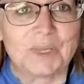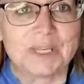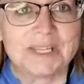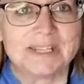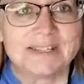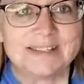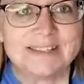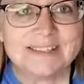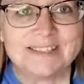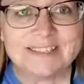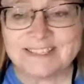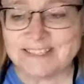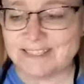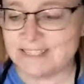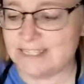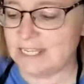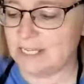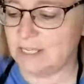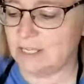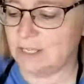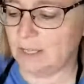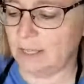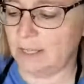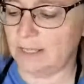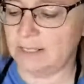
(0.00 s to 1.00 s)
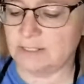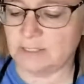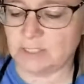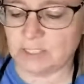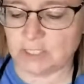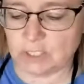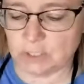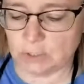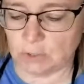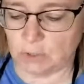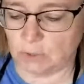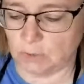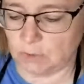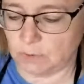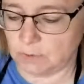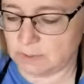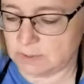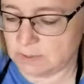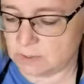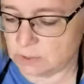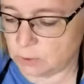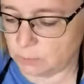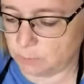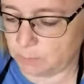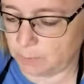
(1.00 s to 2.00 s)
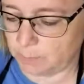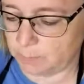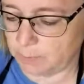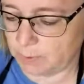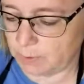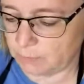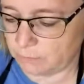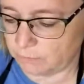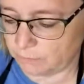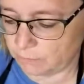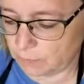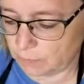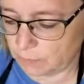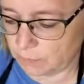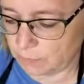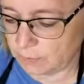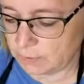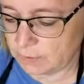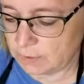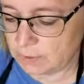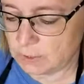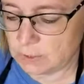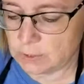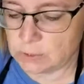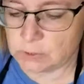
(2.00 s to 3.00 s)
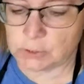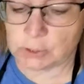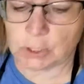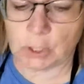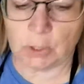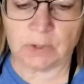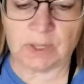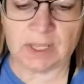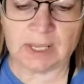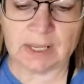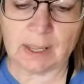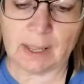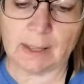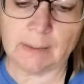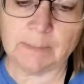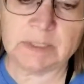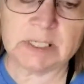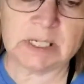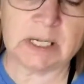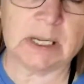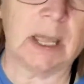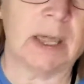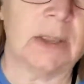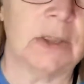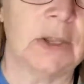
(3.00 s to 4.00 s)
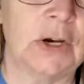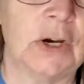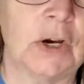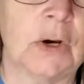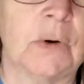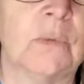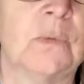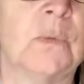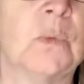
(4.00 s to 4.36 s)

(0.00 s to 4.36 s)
can still, it's still super beautiful. So they come together